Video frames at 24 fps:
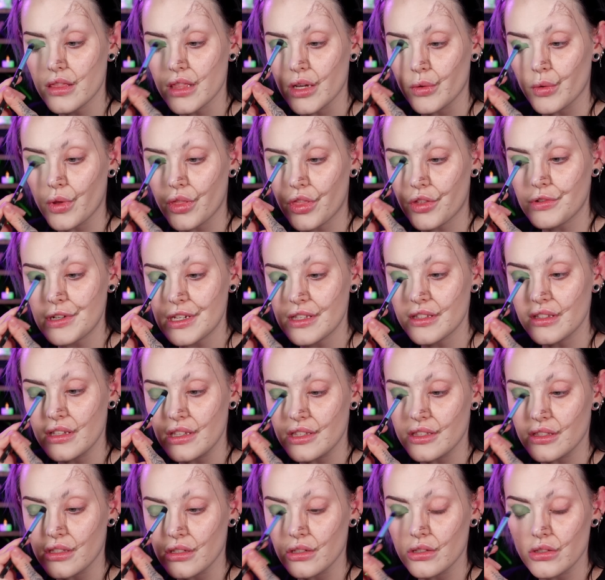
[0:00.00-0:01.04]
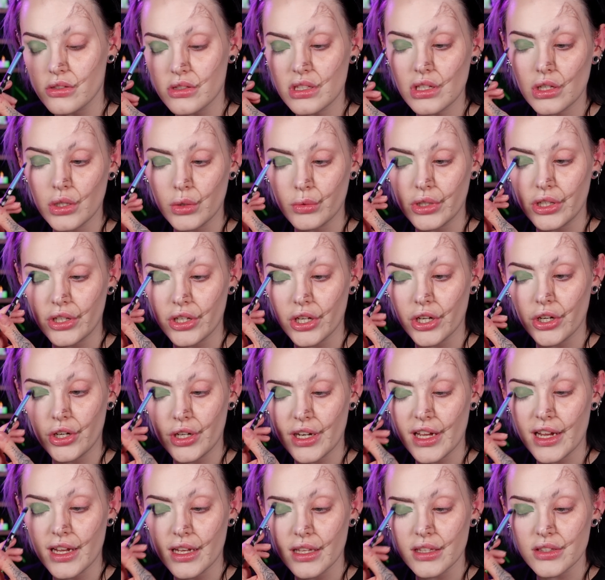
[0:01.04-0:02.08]
there were 3 sisters who were
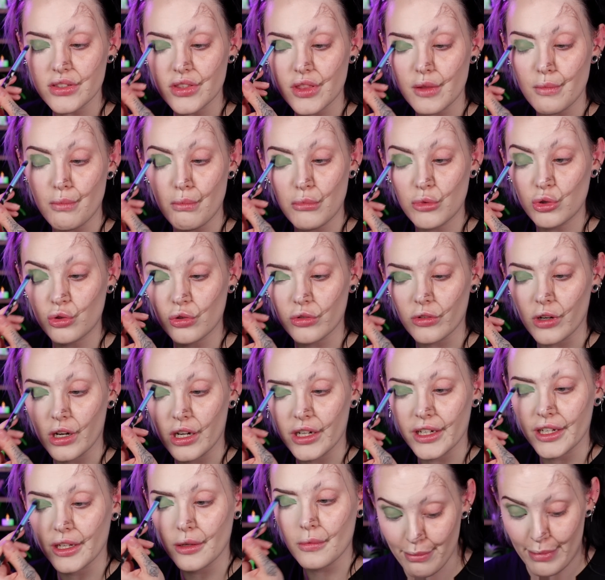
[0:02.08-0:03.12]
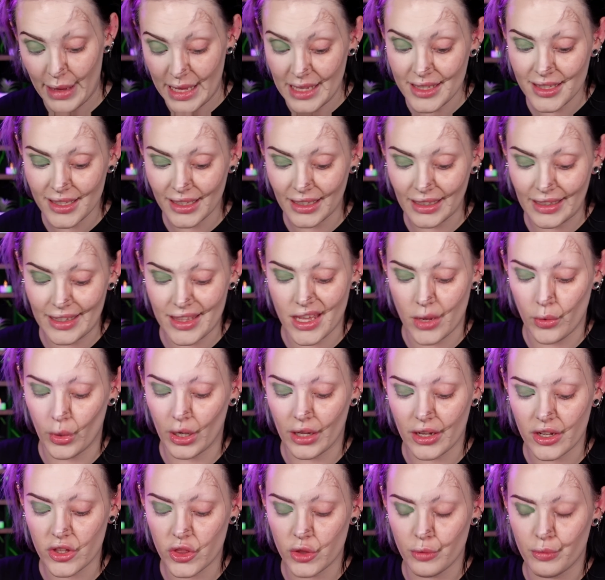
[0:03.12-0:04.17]
known as the Morai. Basically, they were
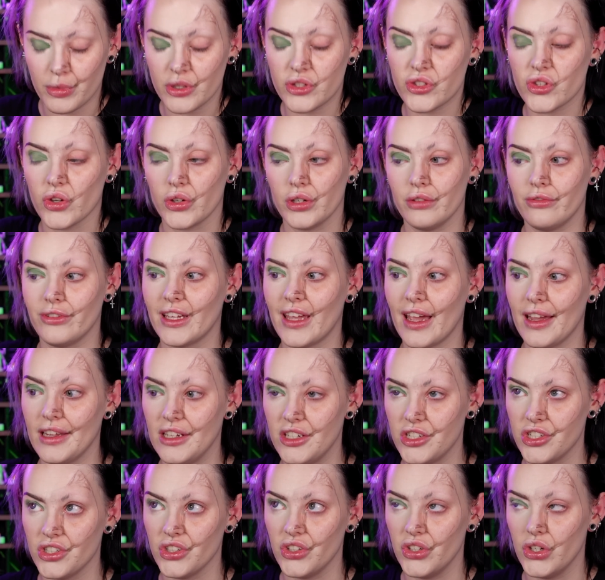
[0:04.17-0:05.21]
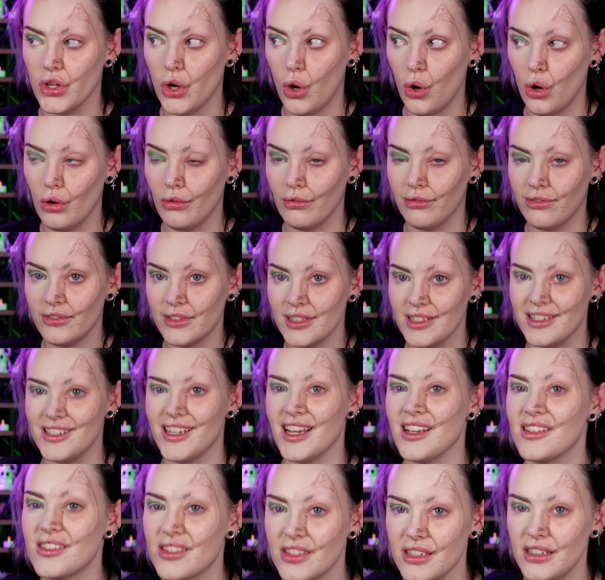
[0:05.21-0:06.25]
like the personification of
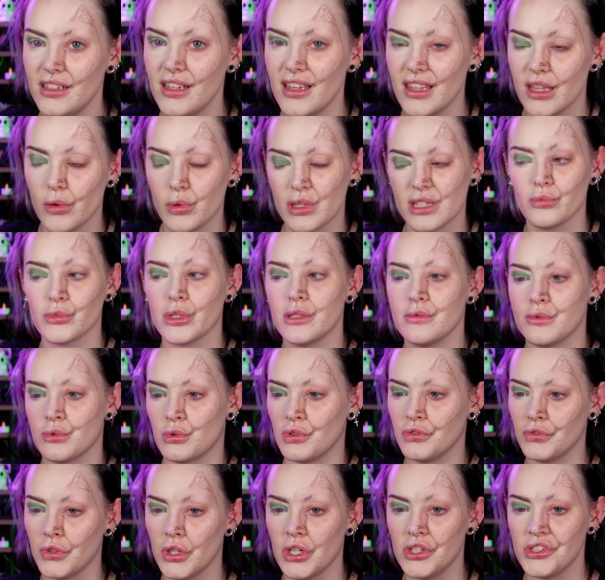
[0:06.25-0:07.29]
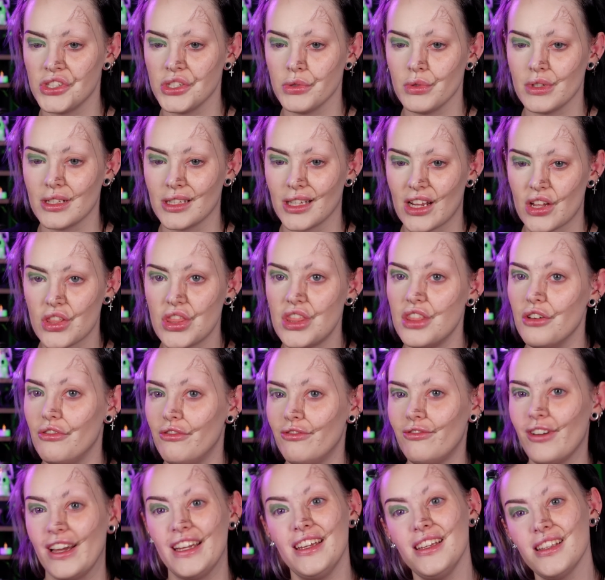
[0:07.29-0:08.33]
destiny. They were sometimes referred to as like the
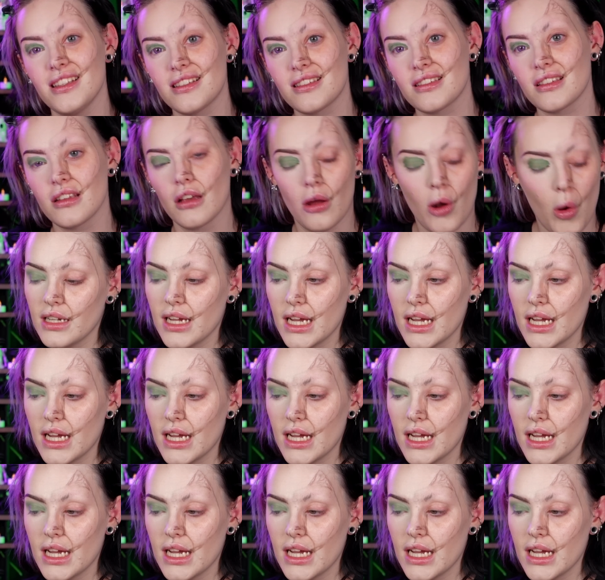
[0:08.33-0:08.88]
Fates.